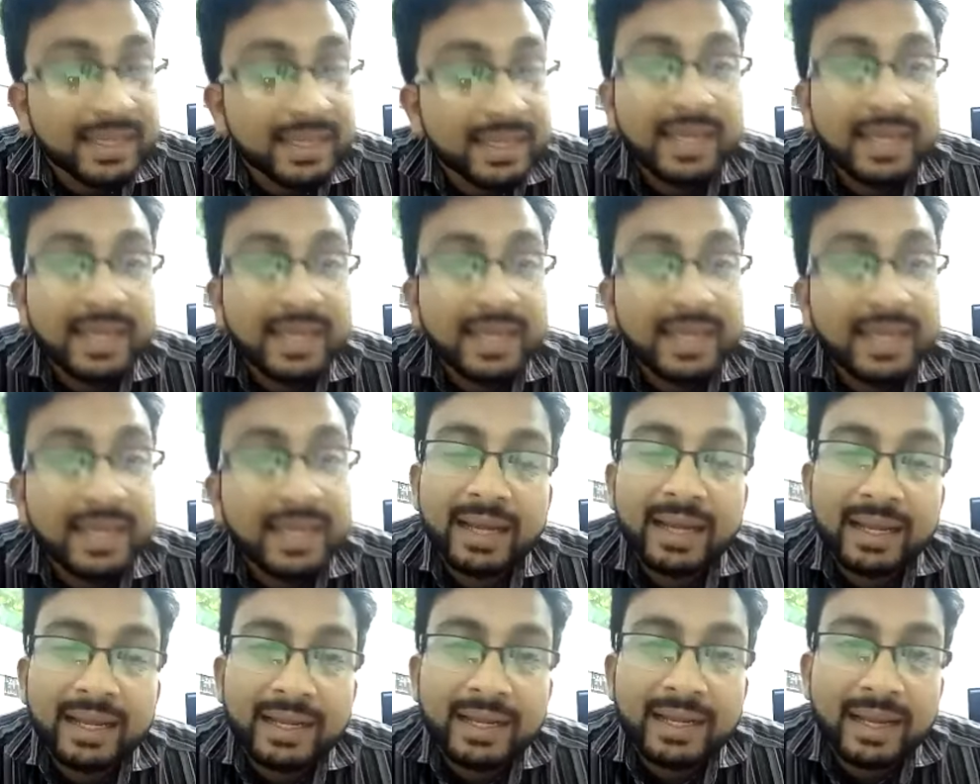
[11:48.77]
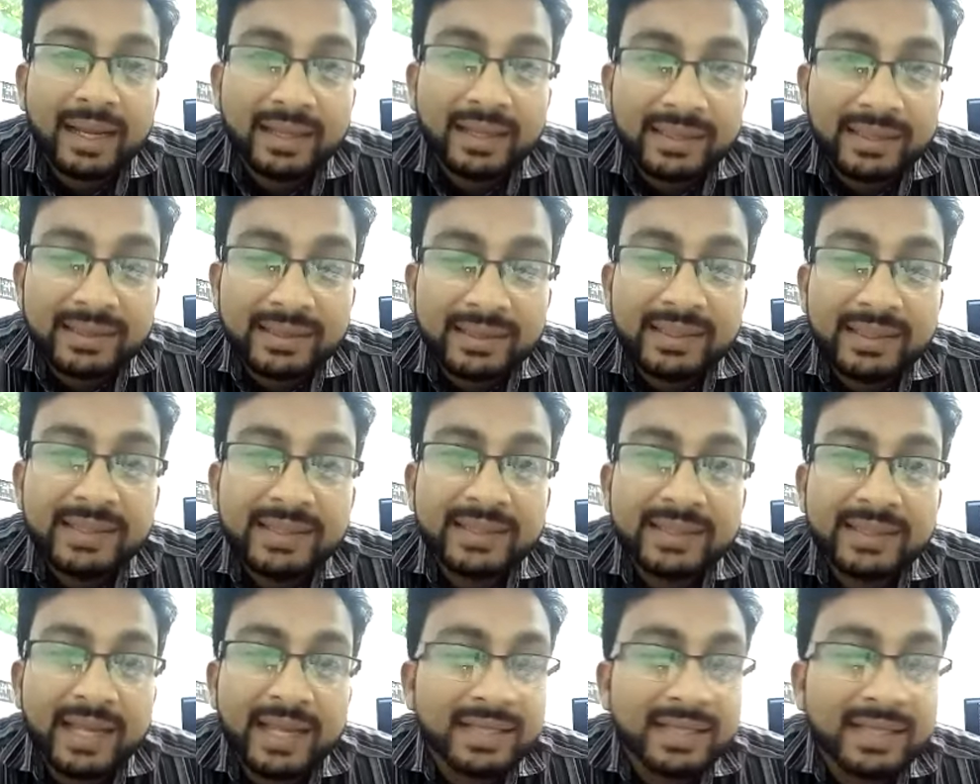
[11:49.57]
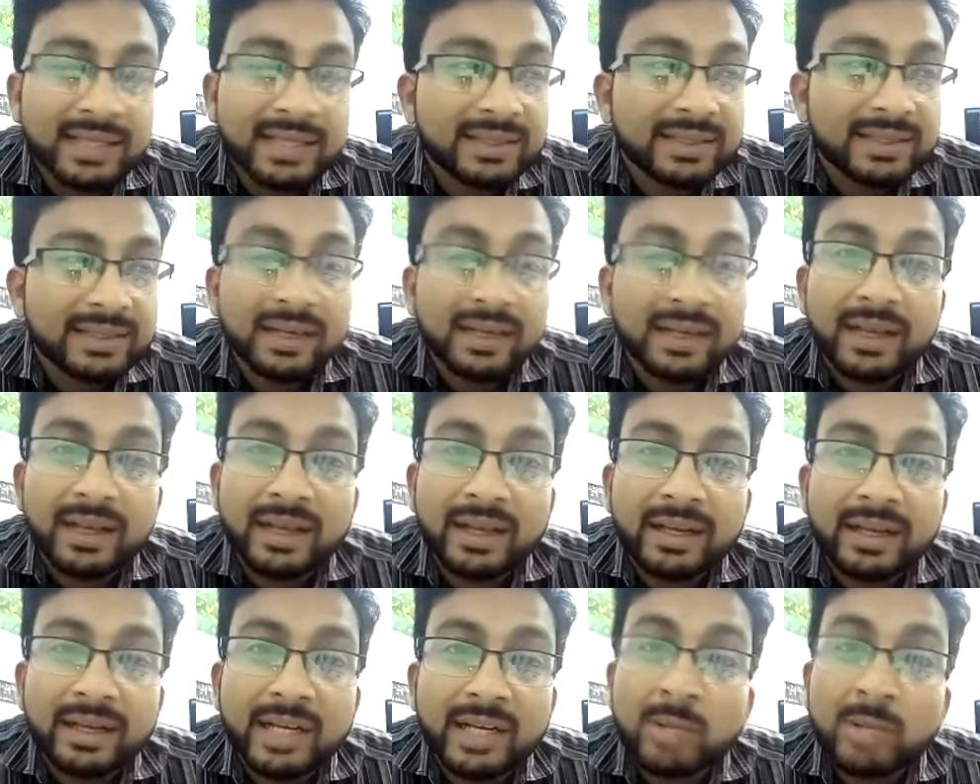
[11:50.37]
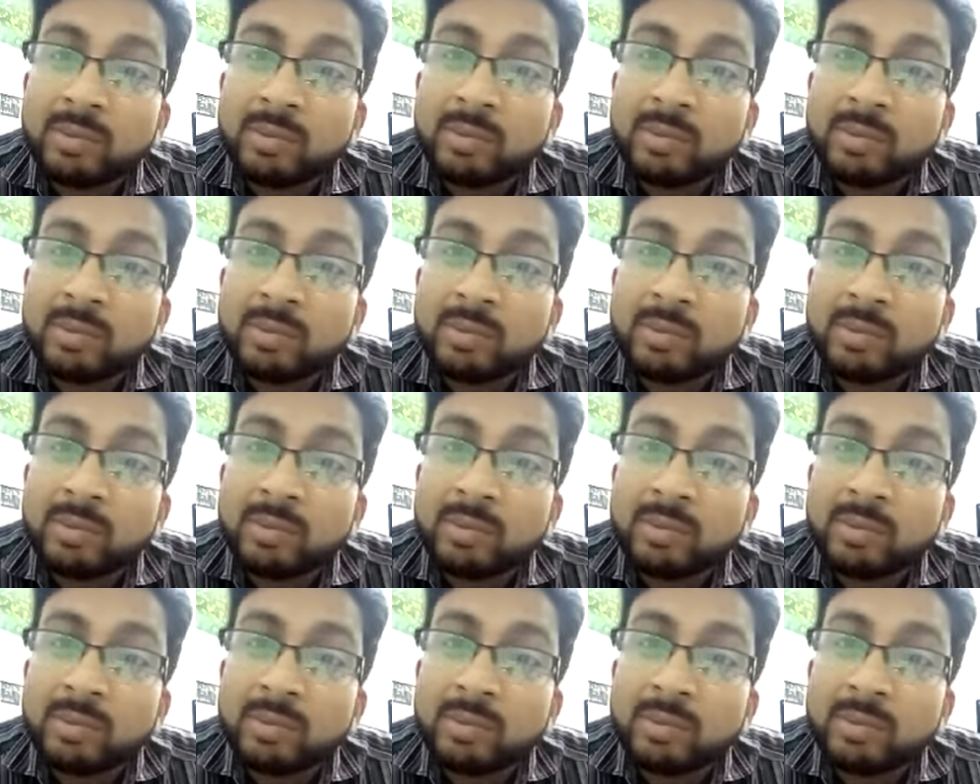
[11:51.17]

There are other things like tumor